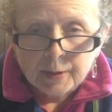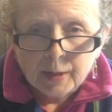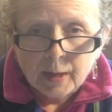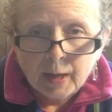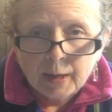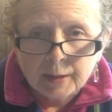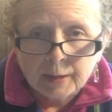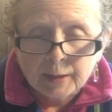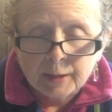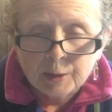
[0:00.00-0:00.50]

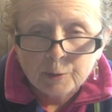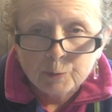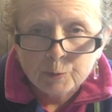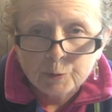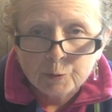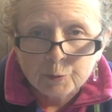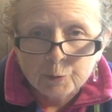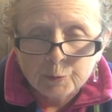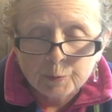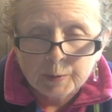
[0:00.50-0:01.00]
and he
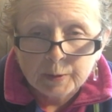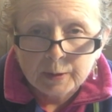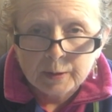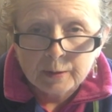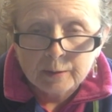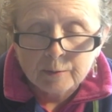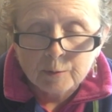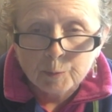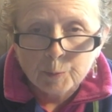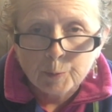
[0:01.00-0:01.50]
would
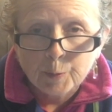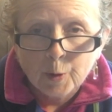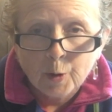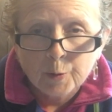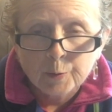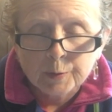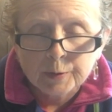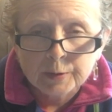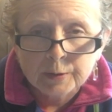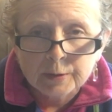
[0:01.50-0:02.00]
read the
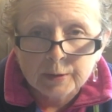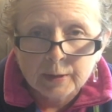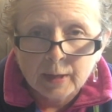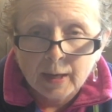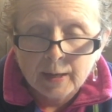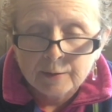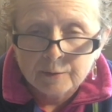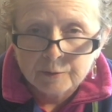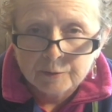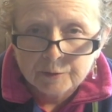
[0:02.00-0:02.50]
poet
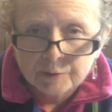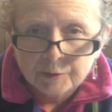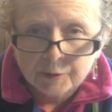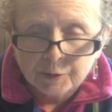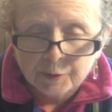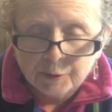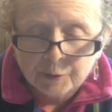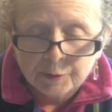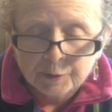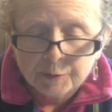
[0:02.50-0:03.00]
Yeats to
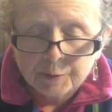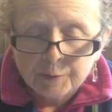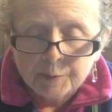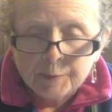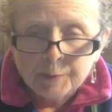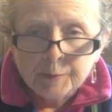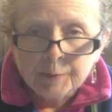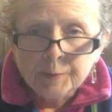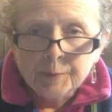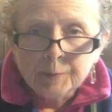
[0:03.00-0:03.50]
her
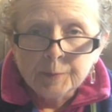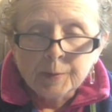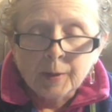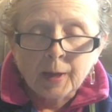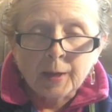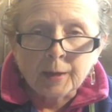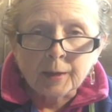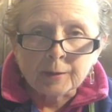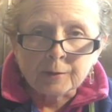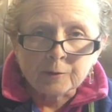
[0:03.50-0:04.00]

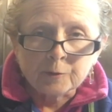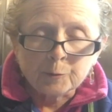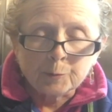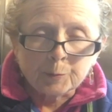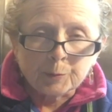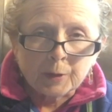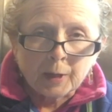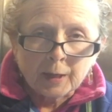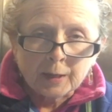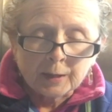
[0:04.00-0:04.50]
and
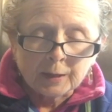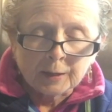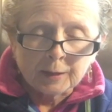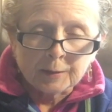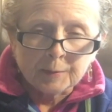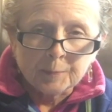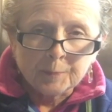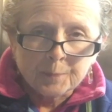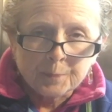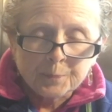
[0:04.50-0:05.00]
explain it.
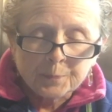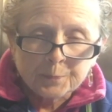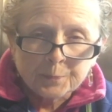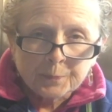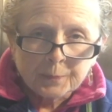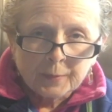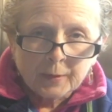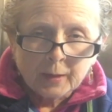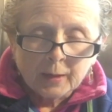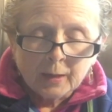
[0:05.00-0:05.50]

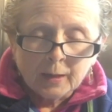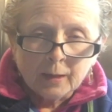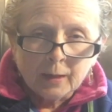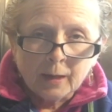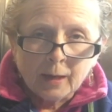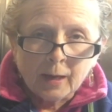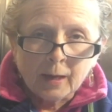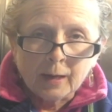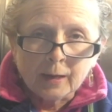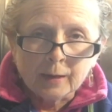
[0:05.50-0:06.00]

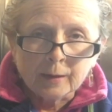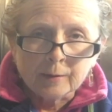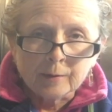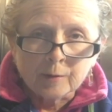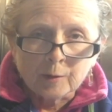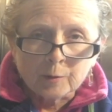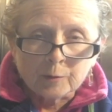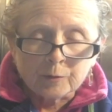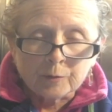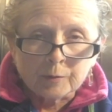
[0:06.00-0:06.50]
And
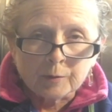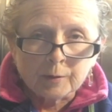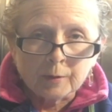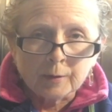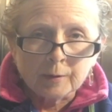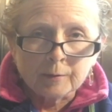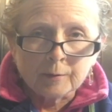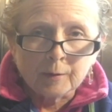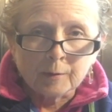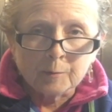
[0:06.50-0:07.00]
there's
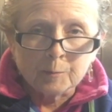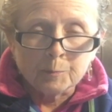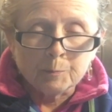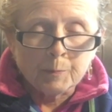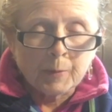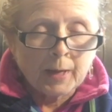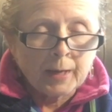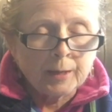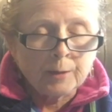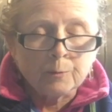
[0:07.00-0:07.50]
the
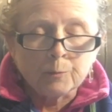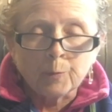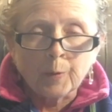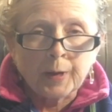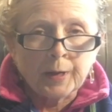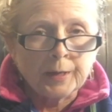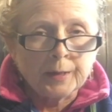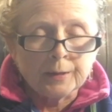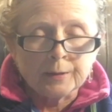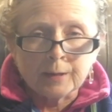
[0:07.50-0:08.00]
many
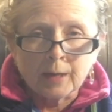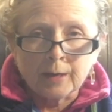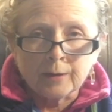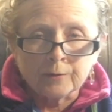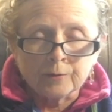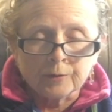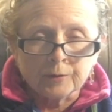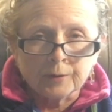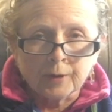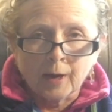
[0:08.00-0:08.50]
rainy
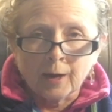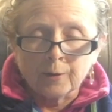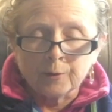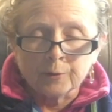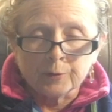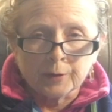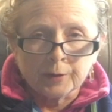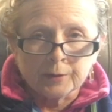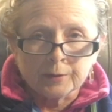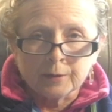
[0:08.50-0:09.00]
days in
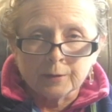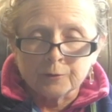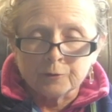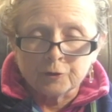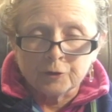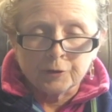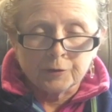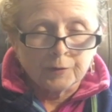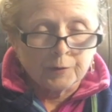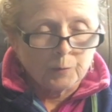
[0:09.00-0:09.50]
Ireland, and
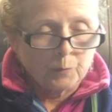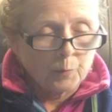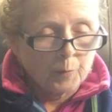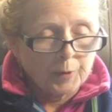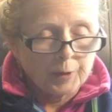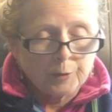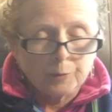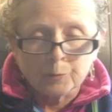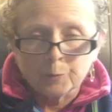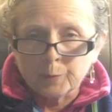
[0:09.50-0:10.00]
she said
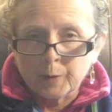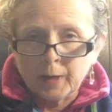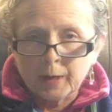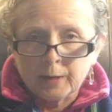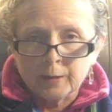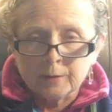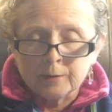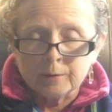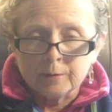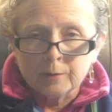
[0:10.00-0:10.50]
when it
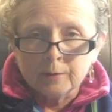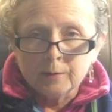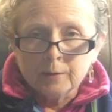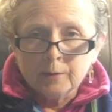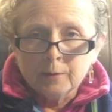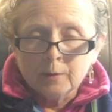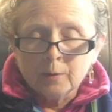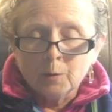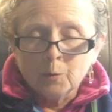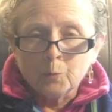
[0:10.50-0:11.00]
rained,
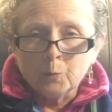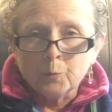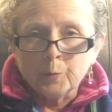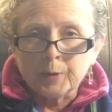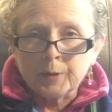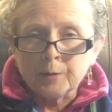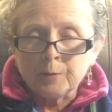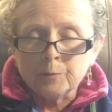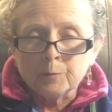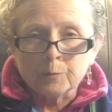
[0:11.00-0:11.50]

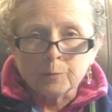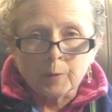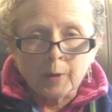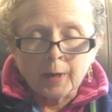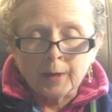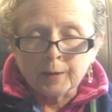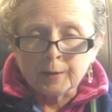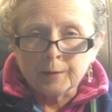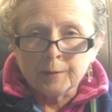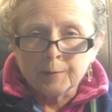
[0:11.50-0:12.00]
we
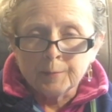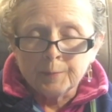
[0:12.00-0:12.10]
read.